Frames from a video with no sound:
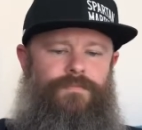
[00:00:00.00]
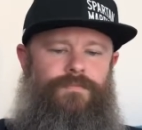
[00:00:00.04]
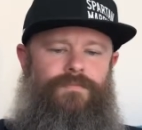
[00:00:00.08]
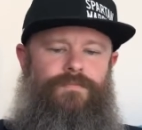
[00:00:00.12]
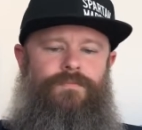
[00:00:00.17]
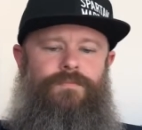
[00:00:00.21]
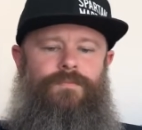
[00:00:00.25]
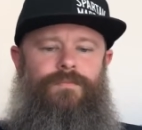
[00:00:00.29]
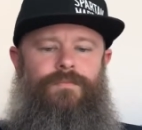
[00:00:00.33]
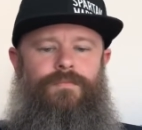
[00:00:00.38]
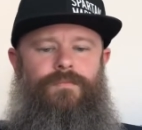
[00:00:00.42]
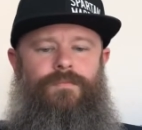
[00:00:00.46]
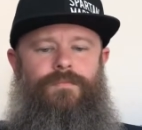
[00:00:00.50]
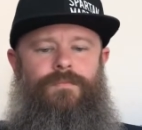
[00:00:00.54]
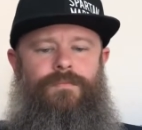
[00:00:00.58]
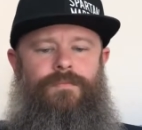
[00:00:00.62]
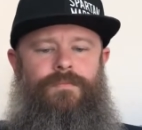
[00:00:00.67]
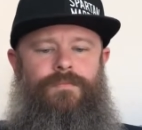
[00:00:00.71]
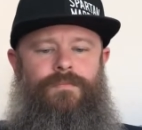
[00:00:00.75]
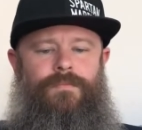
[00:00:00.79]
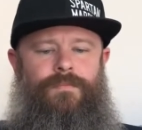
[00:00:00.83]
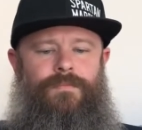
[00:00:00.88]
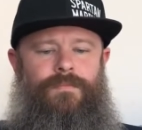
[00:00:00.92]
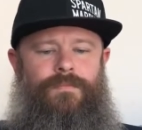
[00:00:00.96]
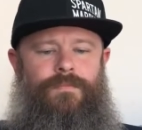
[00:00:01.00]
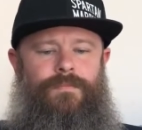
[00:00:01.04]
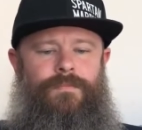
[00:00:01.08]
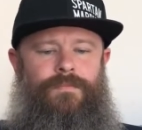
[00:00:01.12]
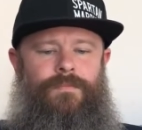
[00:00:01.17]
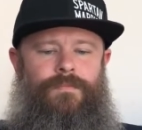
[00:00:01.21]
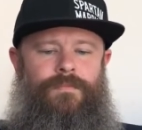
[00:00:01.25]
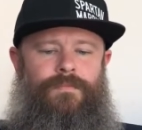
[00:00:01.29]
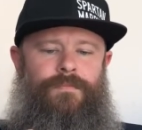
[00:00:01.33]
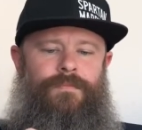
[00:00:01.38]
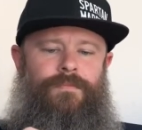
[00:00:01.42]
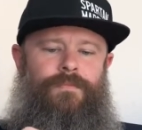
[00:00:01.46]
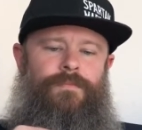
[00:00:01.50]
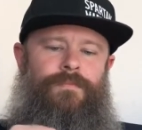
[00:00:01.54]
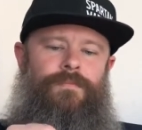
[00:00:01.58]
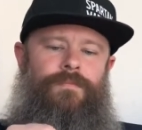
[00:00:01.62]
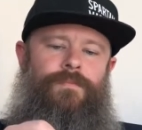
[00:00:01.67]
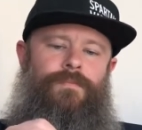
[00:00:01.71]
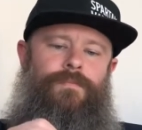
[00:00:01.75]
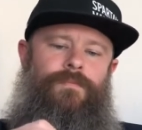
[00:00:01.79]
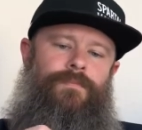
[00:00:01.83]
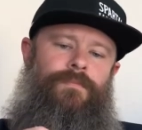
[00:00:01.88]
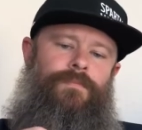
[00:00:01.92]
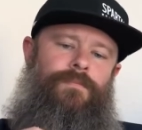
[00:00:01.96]

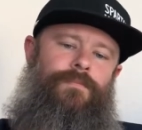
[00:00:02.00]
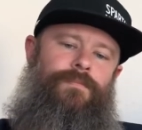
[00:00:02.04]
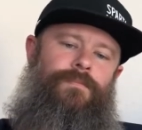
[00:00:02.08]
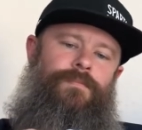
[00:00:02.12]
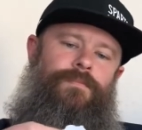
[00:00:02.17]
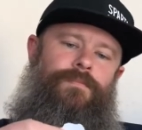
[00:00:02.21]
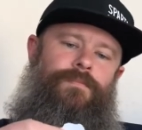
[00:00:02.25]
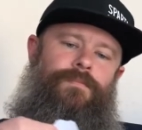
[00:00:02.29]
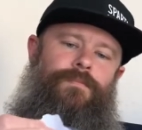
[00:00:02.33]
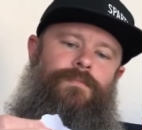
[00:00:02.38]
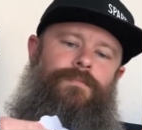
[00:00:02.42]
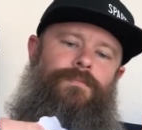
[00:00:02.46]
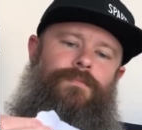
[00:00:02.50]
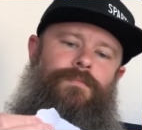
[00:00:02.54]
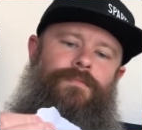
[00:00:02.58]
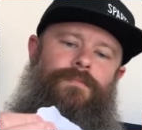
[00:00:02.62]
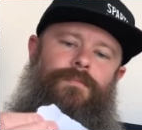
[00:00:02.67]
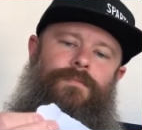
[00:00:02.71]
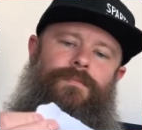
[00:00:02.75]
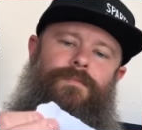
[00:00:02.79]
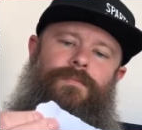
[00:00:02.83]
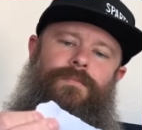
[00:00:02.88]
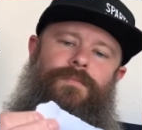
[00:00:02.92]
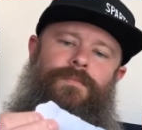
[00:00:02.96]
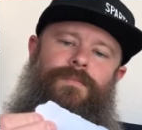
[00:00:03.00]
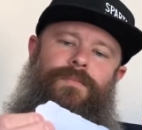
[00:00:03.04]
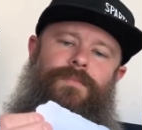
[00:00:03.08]
[no speech]